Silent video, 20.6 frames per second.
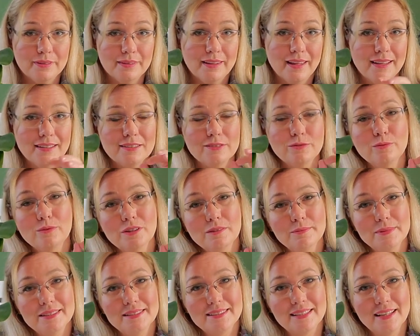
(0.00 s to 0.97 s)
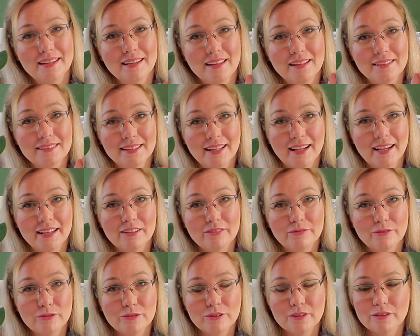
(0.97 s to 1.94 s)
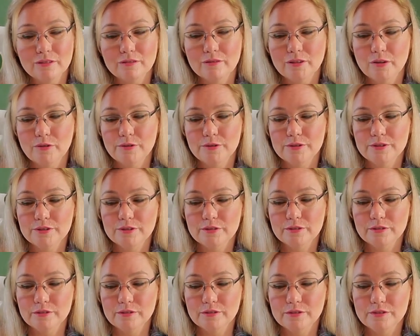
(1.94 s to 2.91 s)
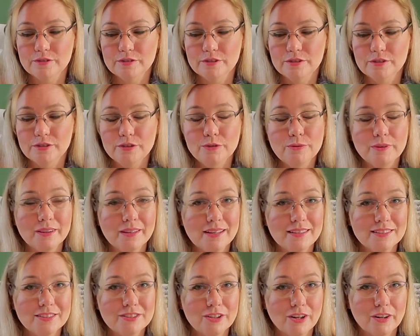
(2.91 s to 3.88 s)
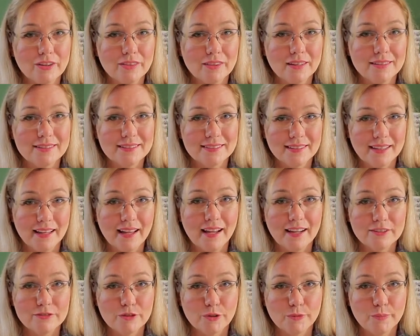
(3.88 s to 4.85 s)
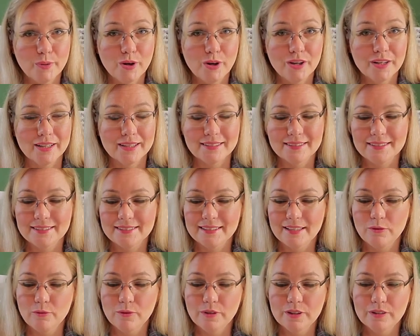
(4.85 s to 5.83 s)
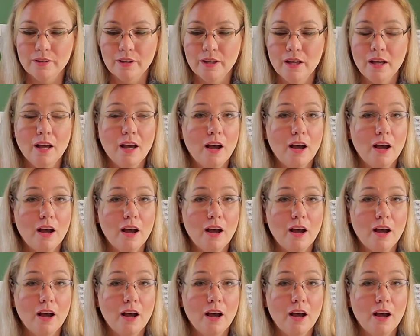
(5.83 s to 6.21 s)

That's one mistake a lot of orchid growers do when they start this hydroponics is they want to,